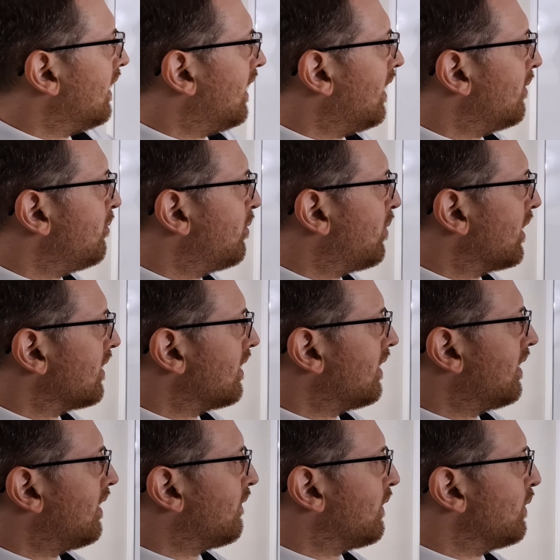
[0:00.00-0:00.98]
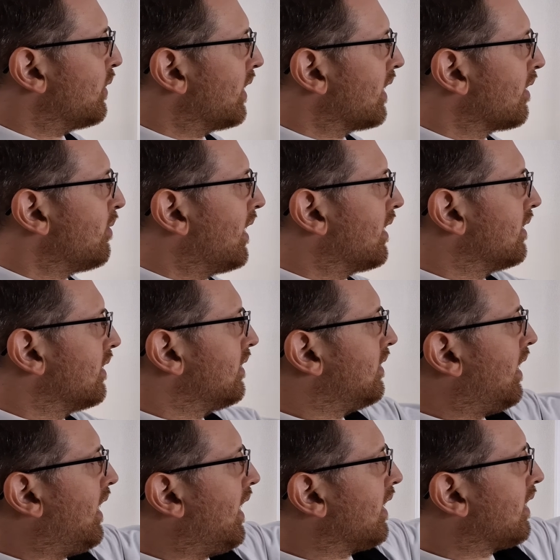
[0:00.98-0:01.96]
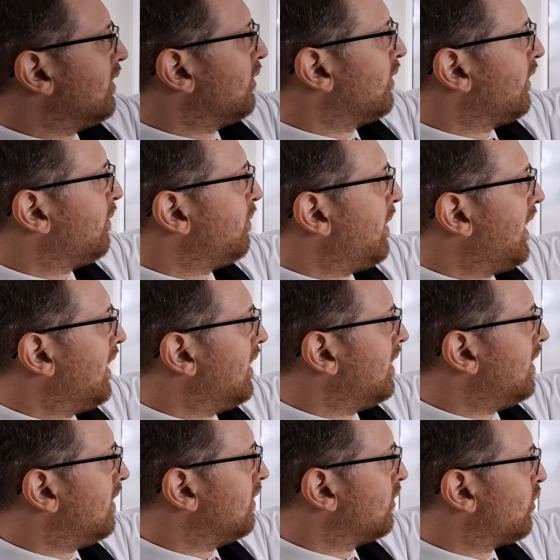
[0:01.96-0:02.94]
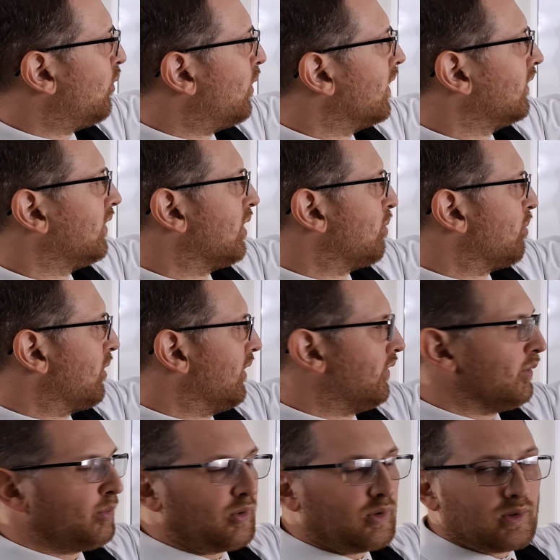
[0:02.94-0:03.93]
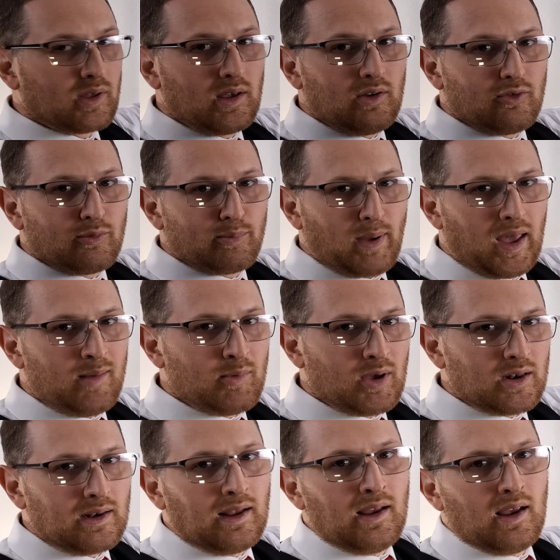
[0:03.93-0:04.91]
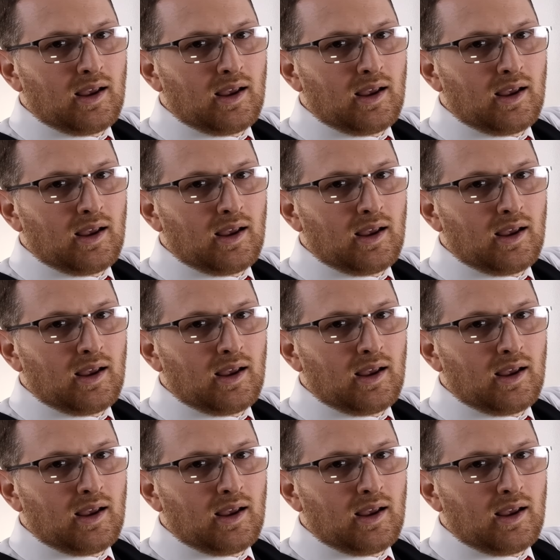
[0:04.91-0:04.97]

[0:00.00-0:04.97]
but if you think about it, I can always pay twice the principal each payment,